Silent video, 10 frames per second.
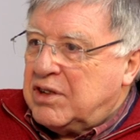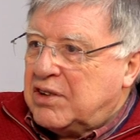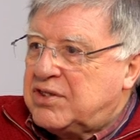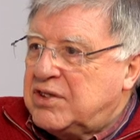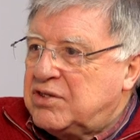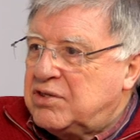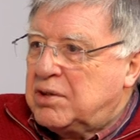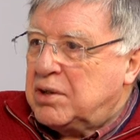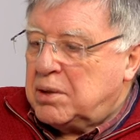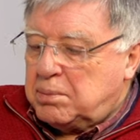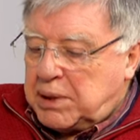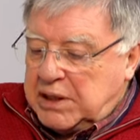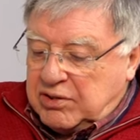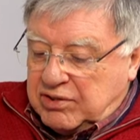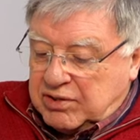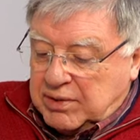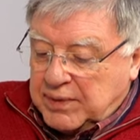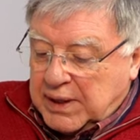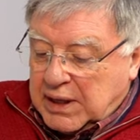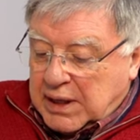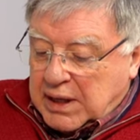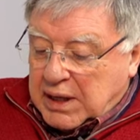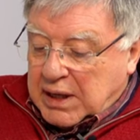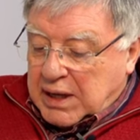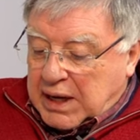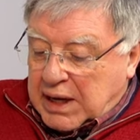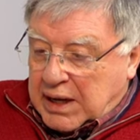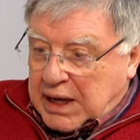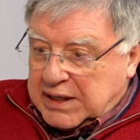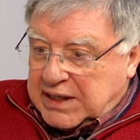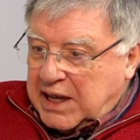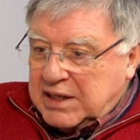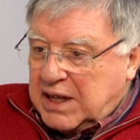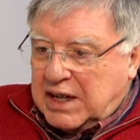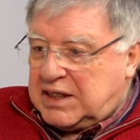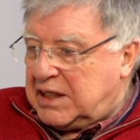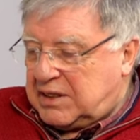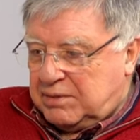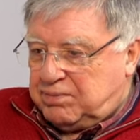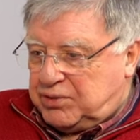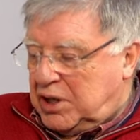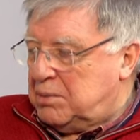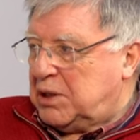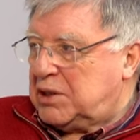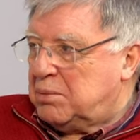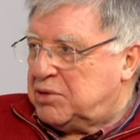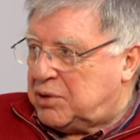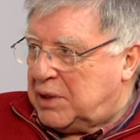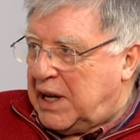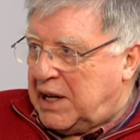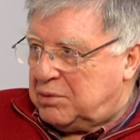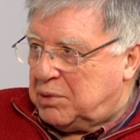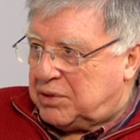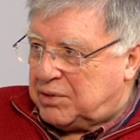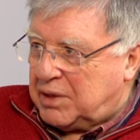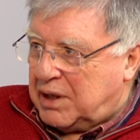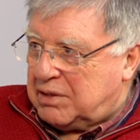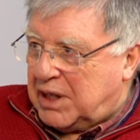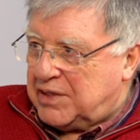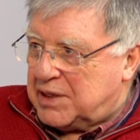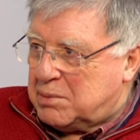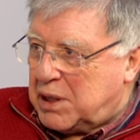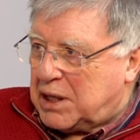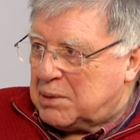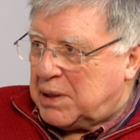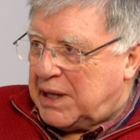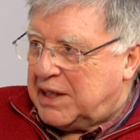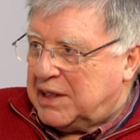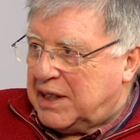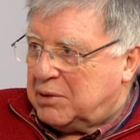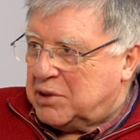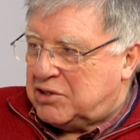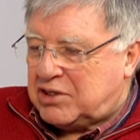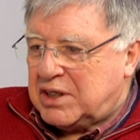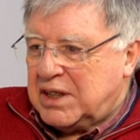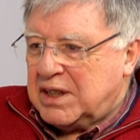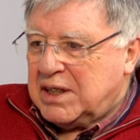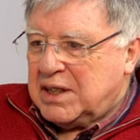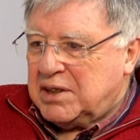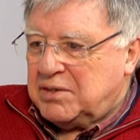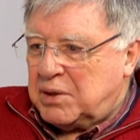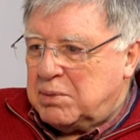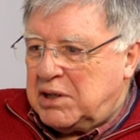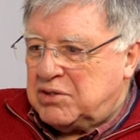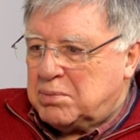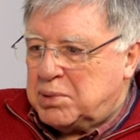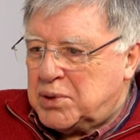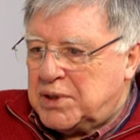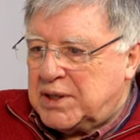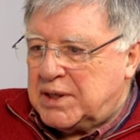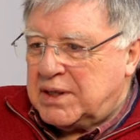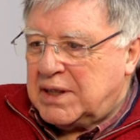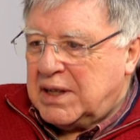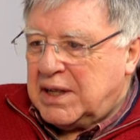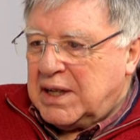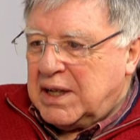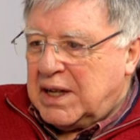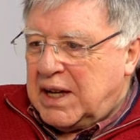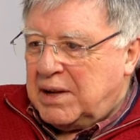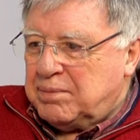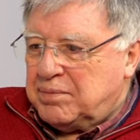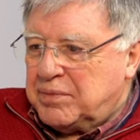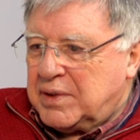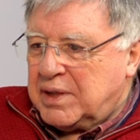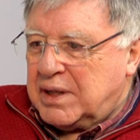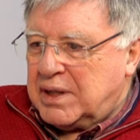justice, peace, uh, and then I think the sermon comes to an end with a rather remarkable ending, which for me is important um,